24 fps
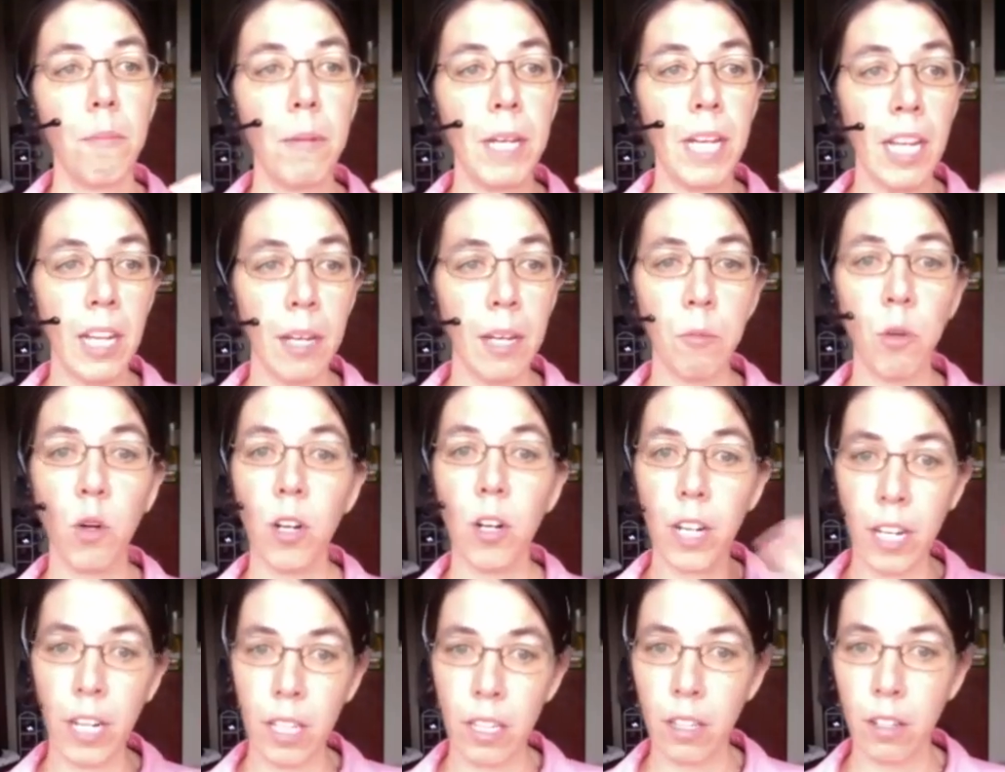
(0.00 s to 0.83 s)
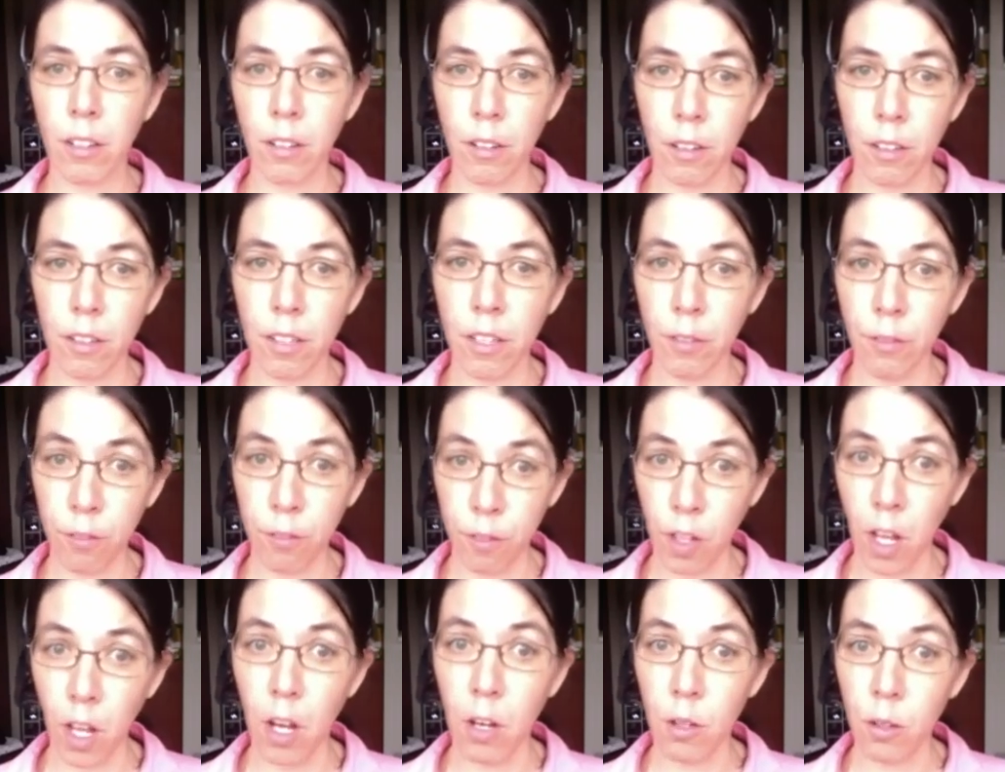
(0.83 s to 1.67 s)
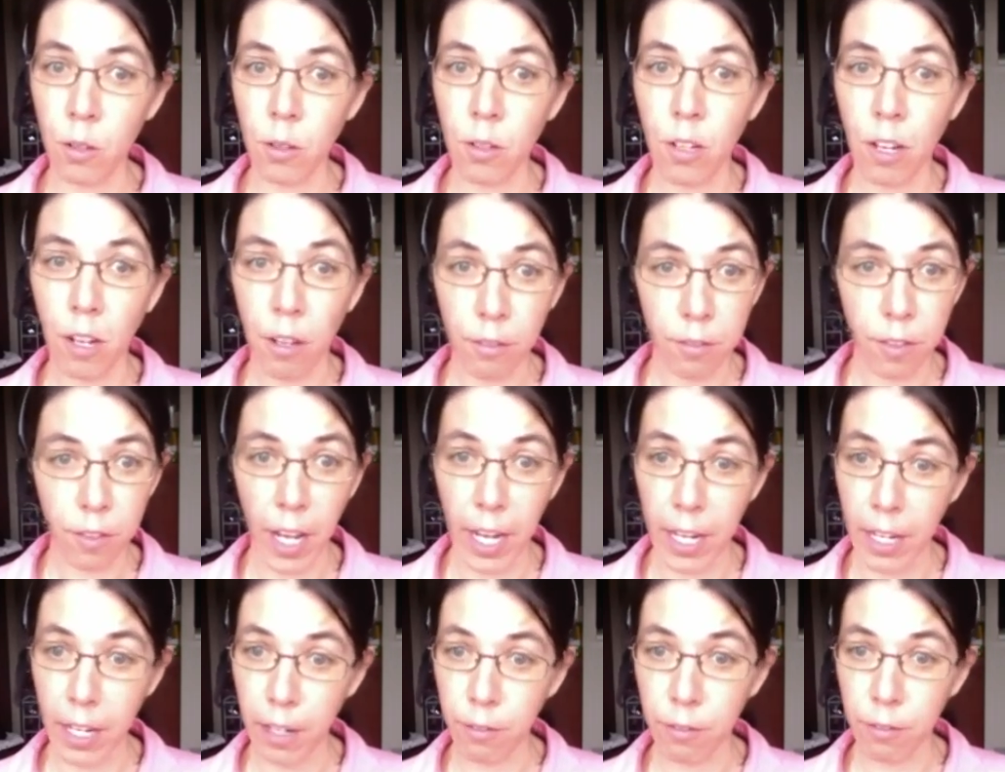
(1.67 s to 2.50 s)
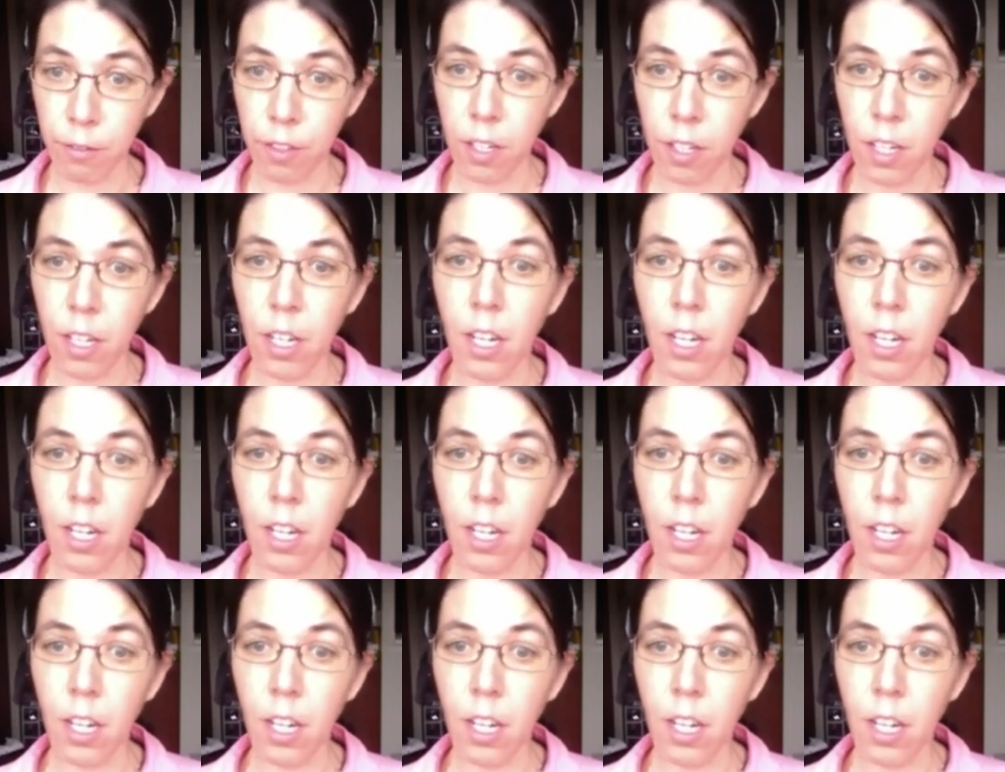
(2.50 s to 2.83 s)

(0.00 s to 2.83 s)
being more in the flow of life.